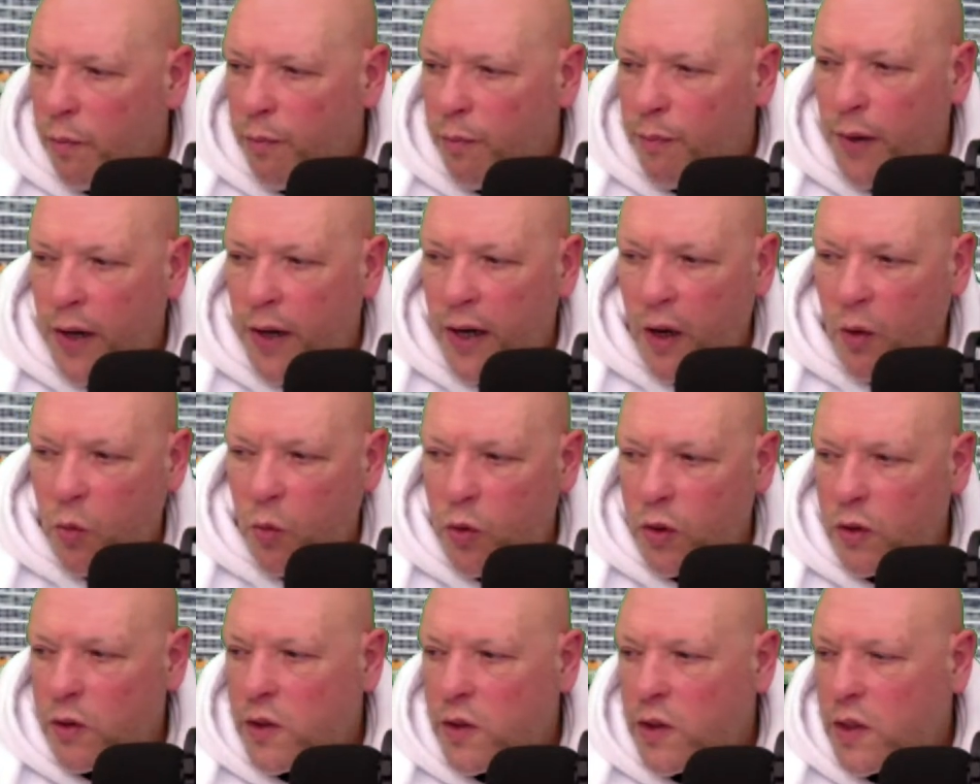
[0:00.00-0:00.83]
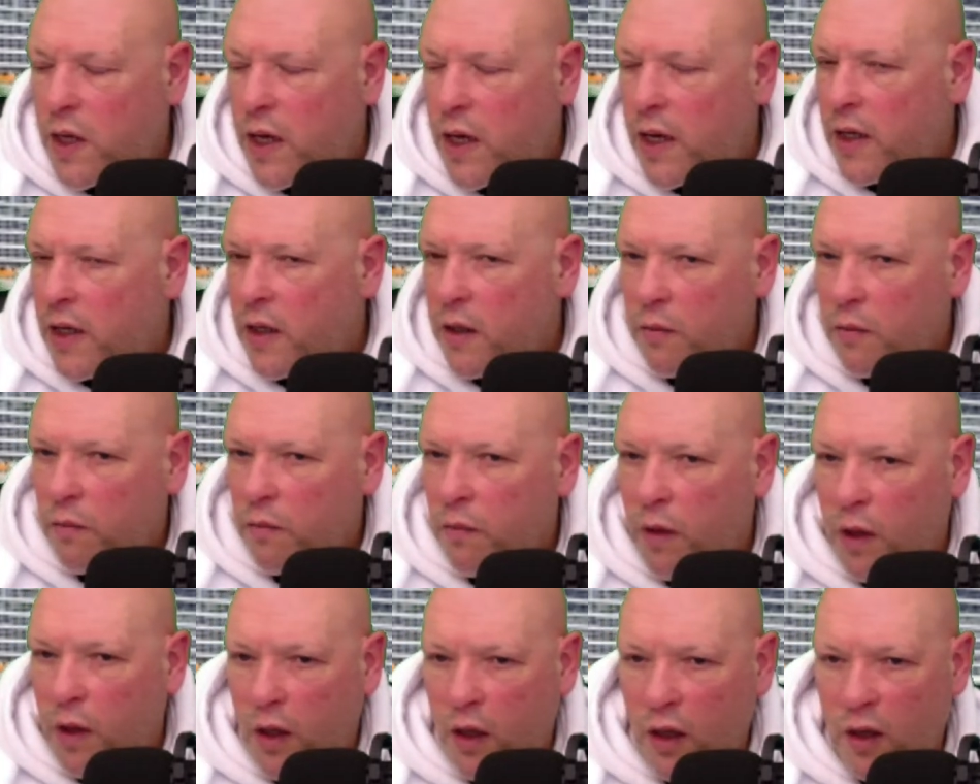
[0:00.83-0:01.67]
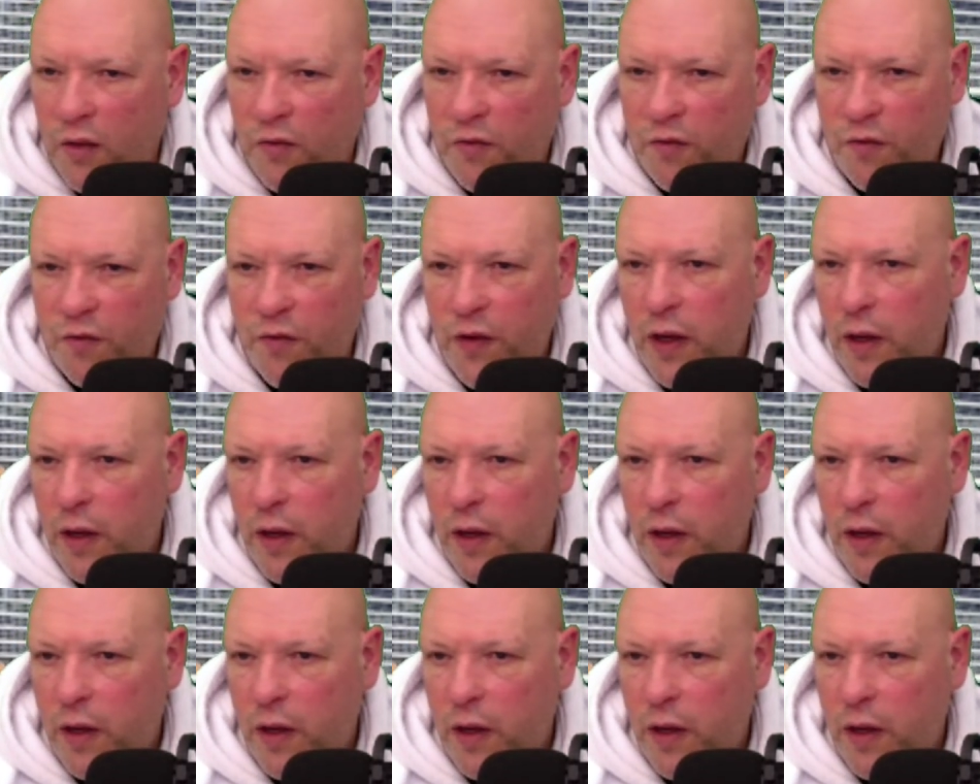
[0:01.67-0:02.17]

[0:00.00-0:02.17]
but I will say, if